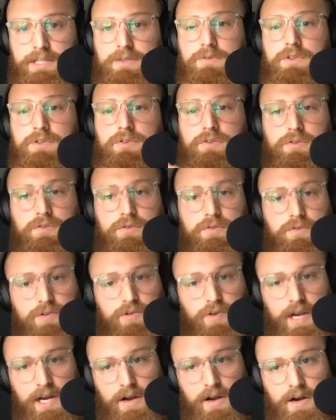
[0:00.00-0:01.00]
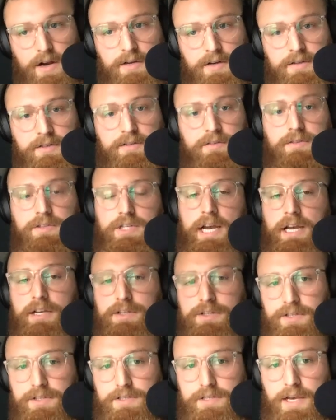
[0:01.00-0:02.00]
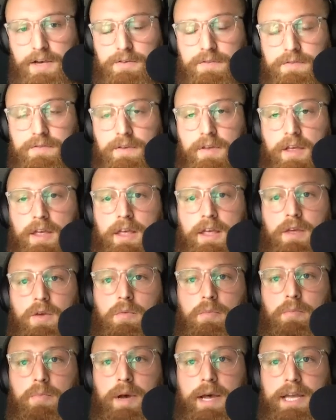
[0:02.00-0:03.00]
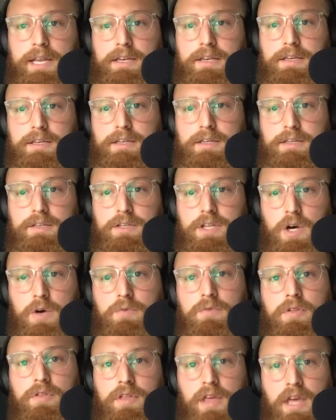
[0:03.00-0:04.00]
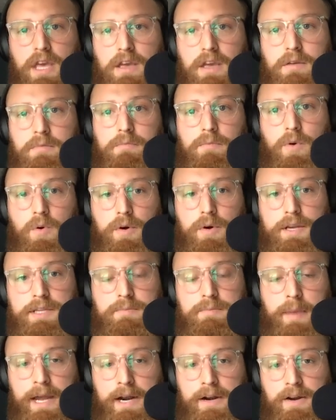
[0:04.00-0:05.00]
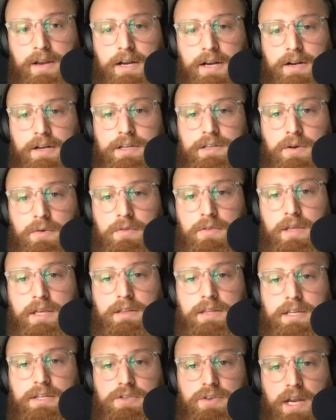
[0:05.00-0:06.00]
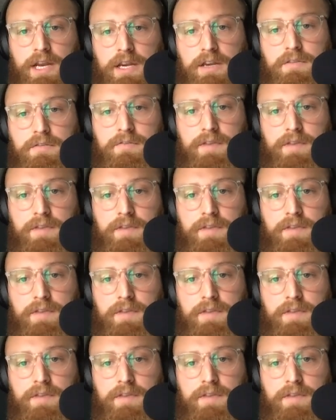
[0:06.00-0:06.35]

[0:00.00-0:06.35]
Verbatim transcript: So train hard, challenge yourself, but don't think more is better here, and don't think that training to